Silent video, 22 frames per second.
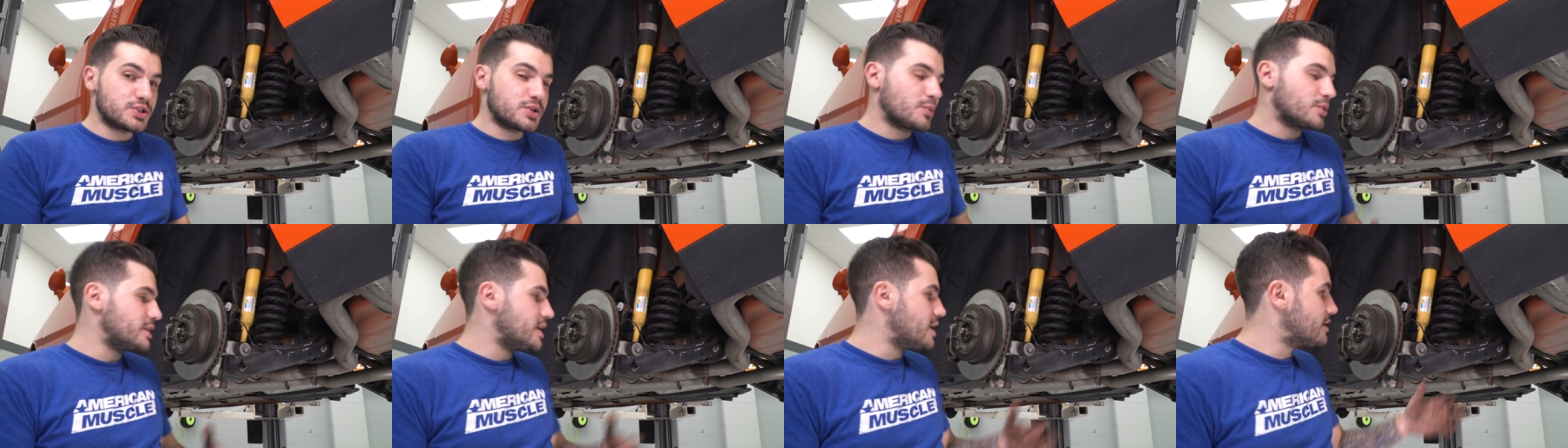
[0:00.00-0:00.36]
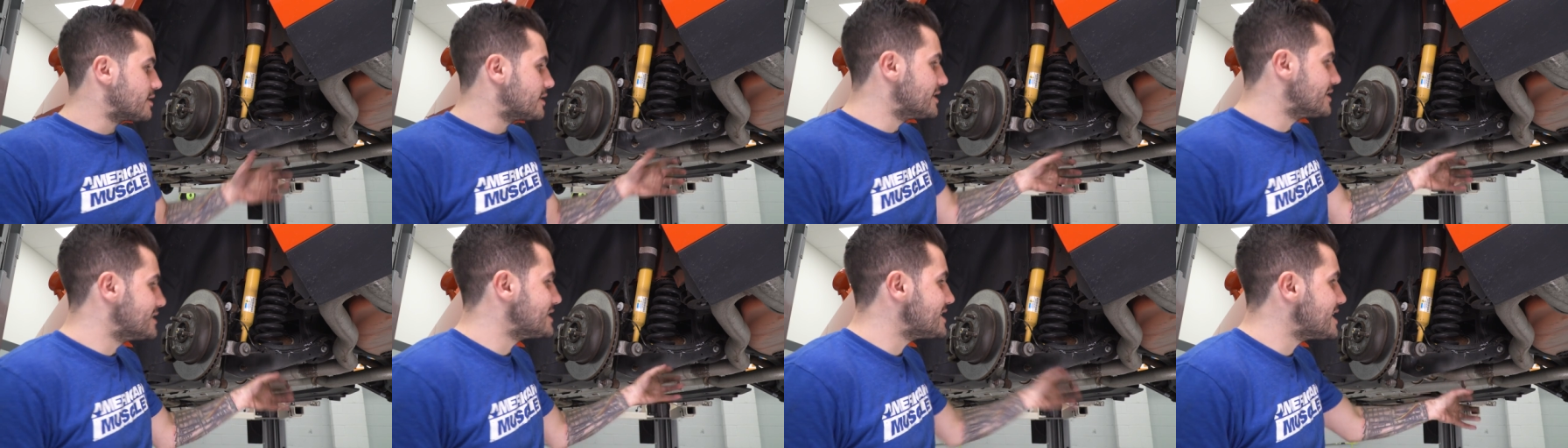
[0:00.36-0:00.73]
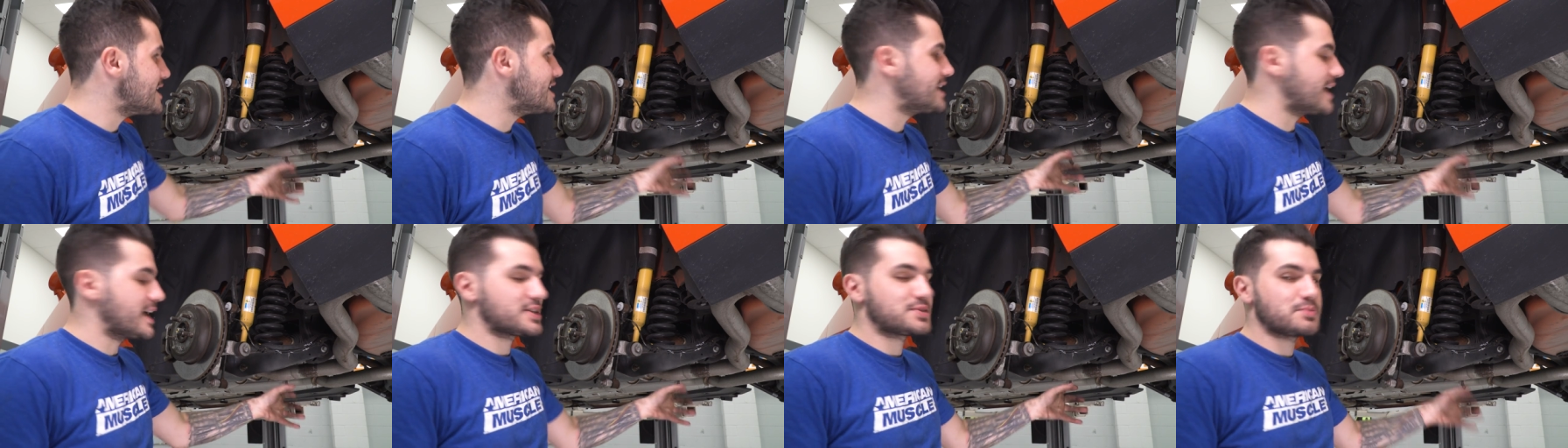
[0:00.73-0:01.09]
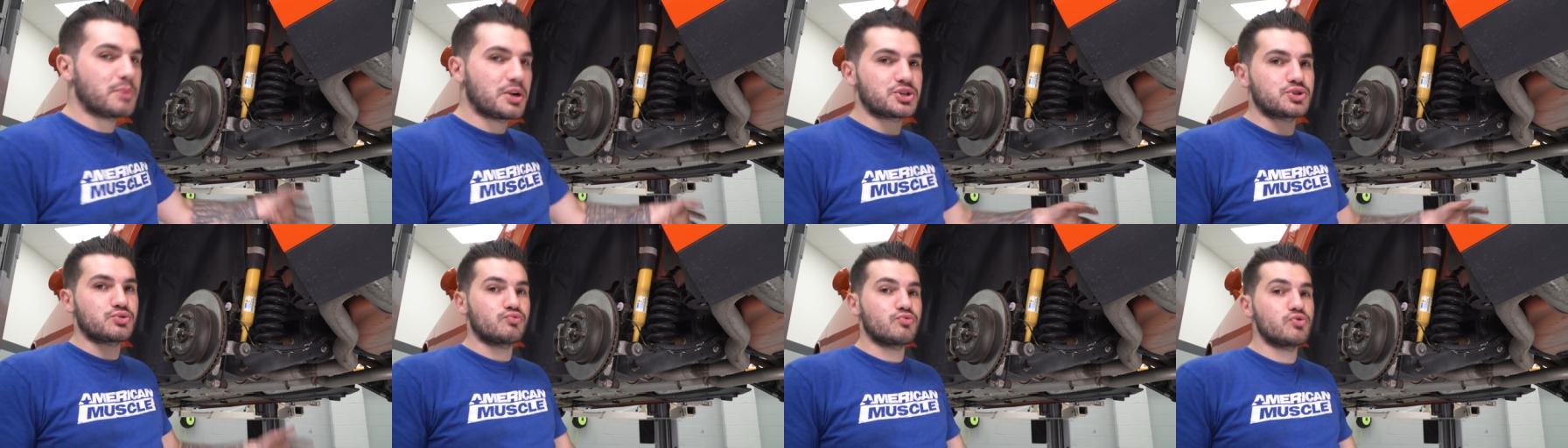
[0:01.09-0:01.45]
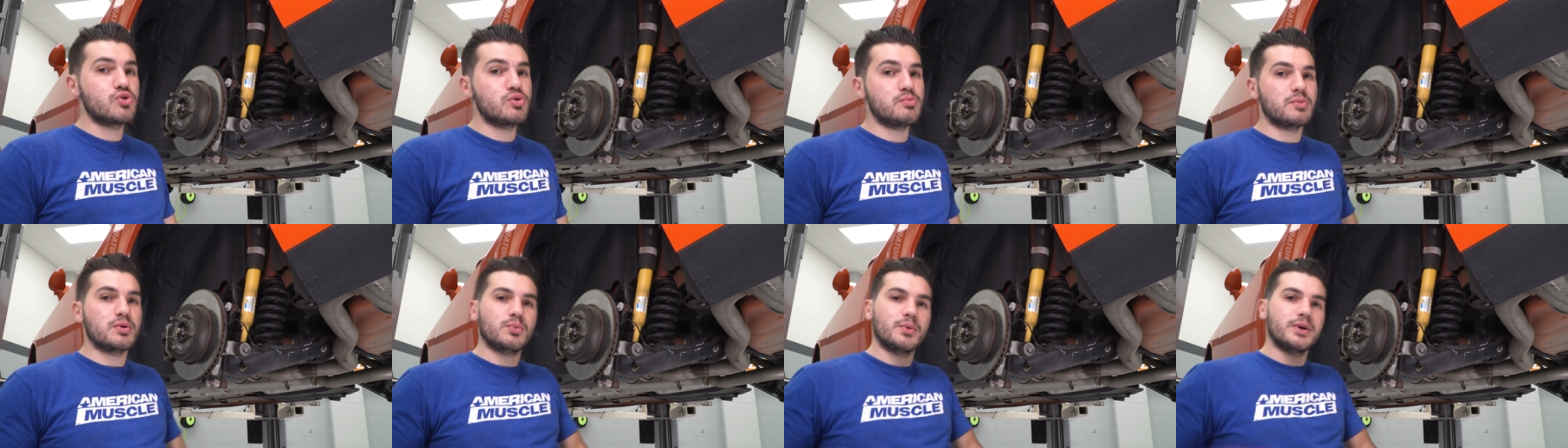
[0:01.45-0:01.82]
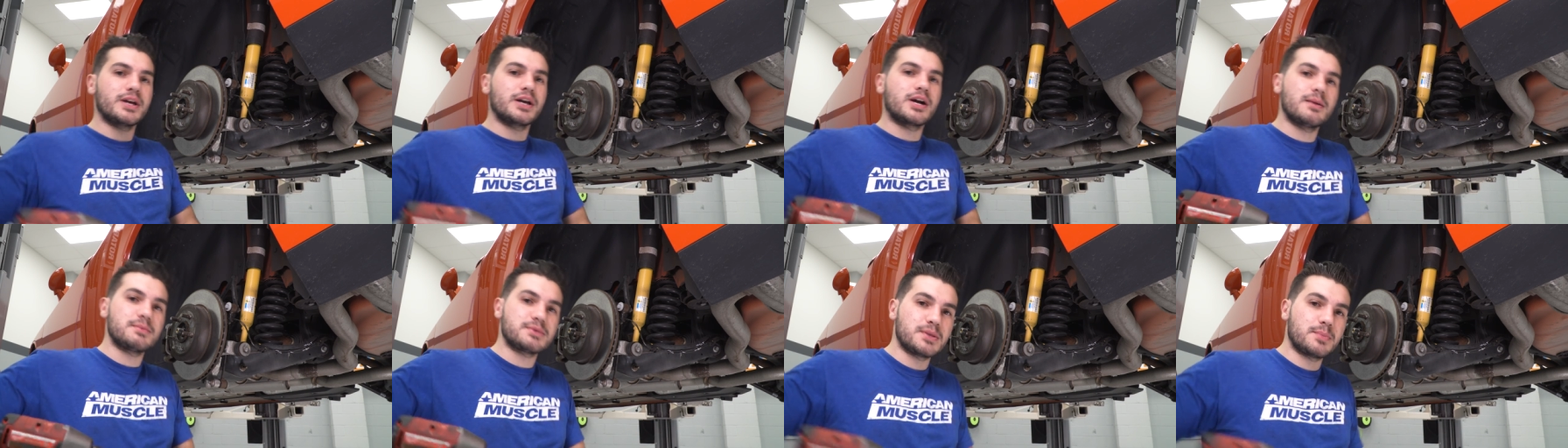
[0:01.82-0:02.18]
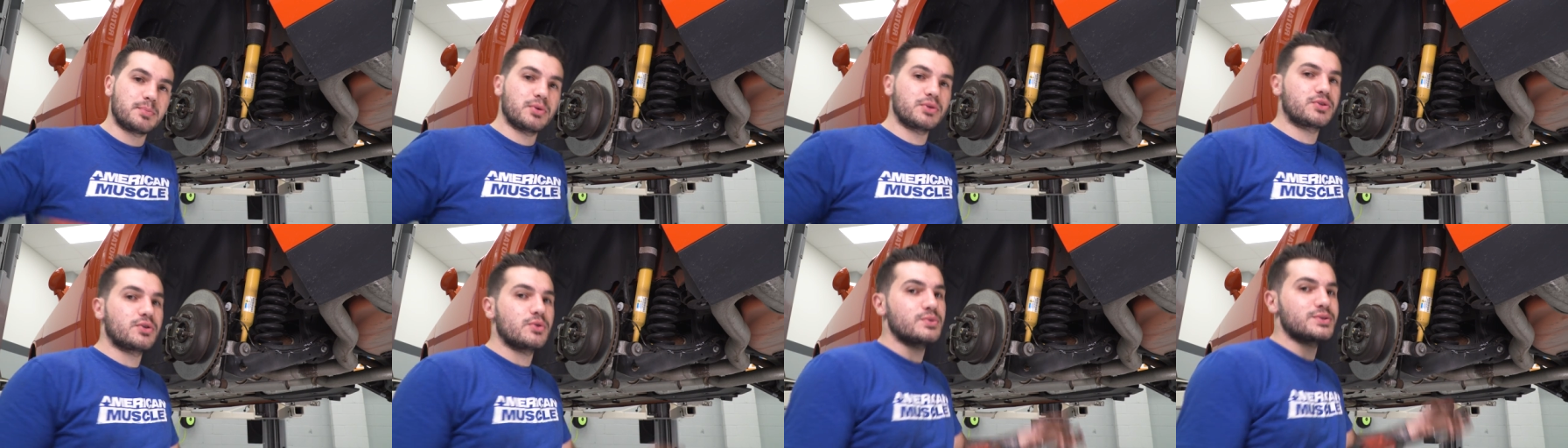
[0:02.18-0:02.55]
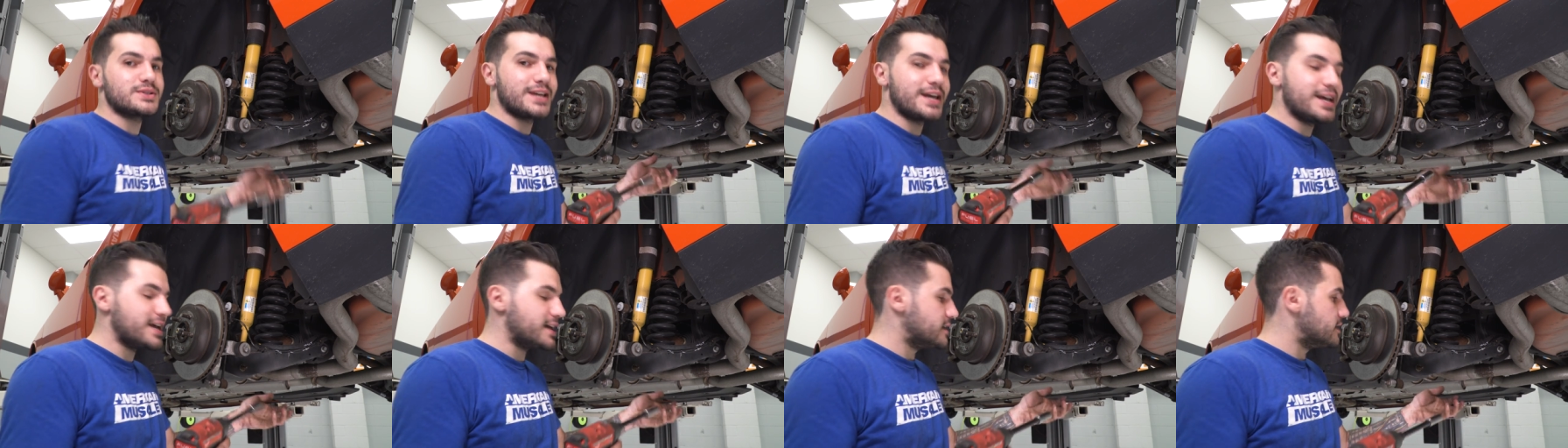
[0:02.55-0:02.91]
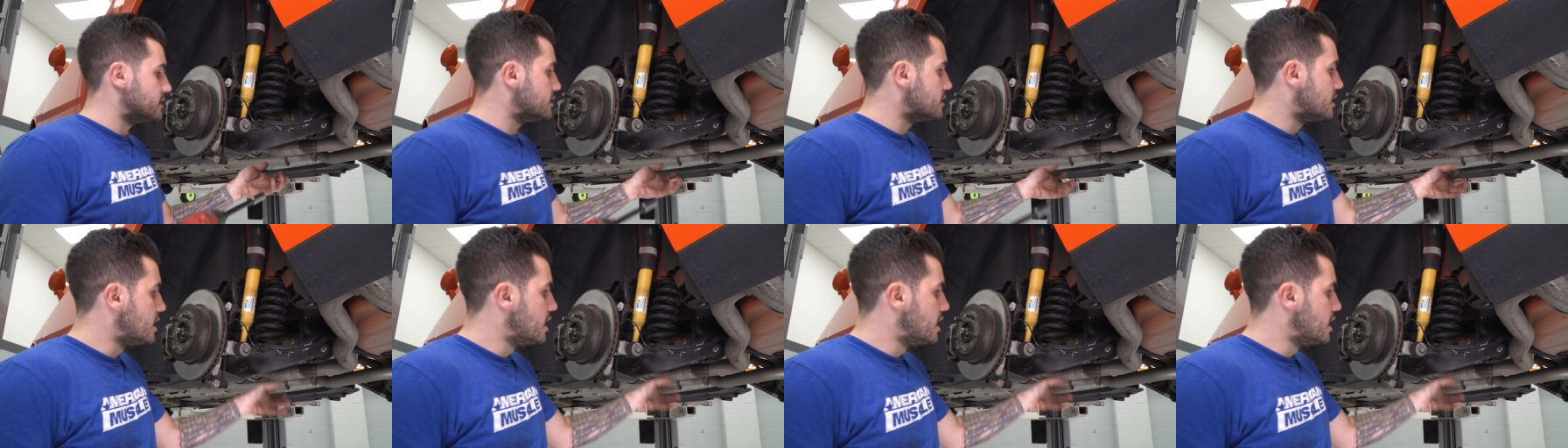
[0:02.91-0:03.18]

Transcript: so we're not gonna need as much room when it comes to put those in.